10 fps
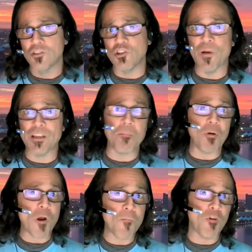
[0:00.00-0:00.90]
doing the
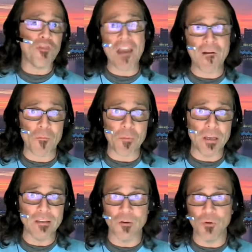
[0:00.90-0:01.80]
purple
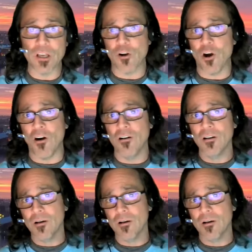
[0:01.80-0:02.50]
therapy that we call